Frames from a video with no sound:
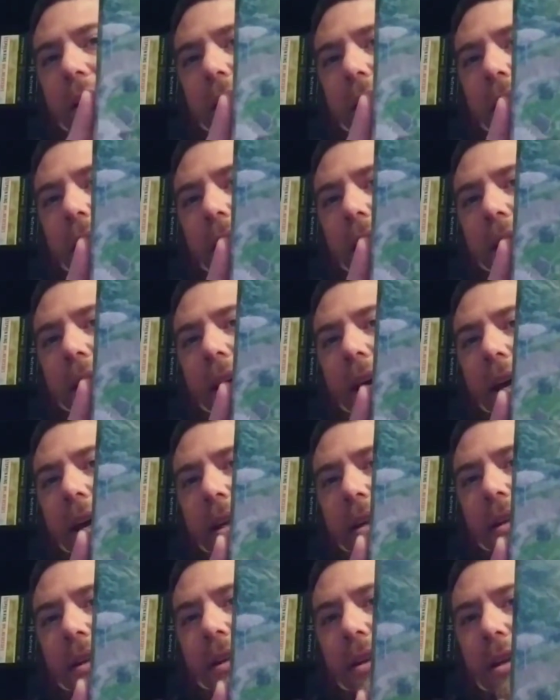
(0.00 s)
at that
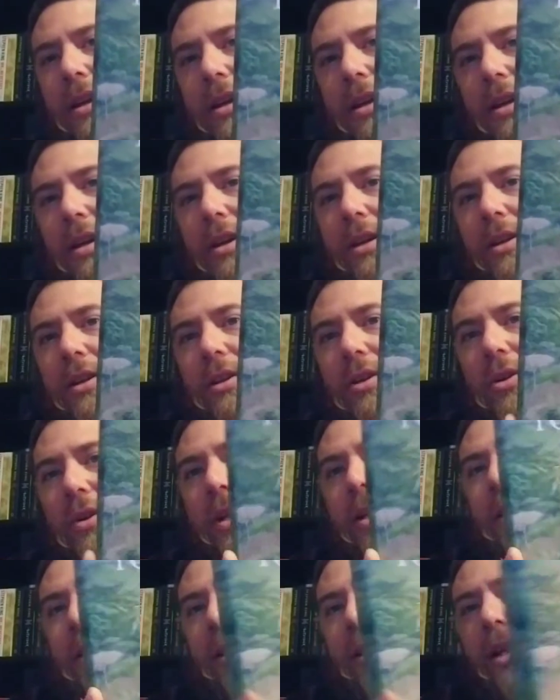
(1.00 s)

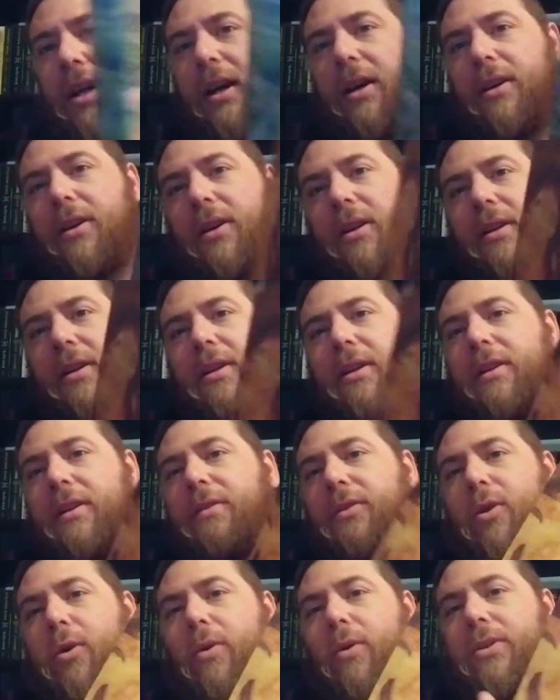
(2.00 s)
crazy art on it. And of
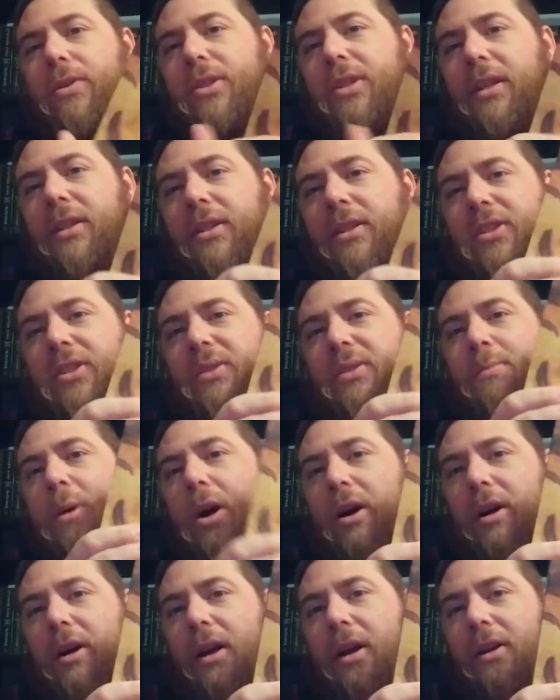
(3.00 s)
course you got the
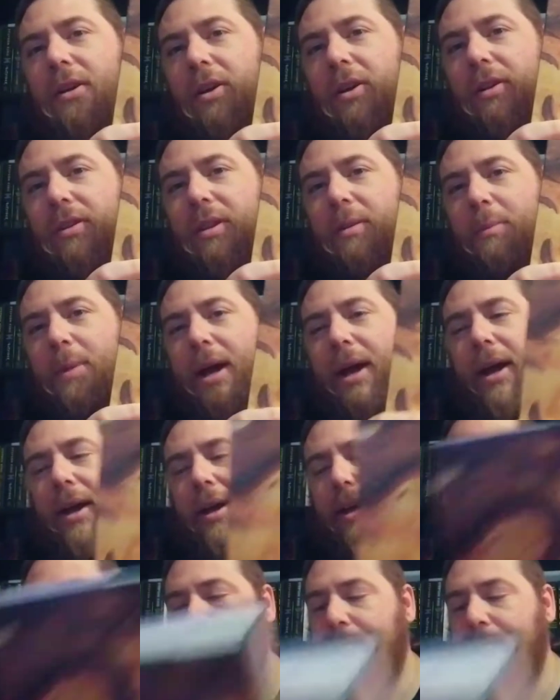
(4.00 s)
smog art on the back.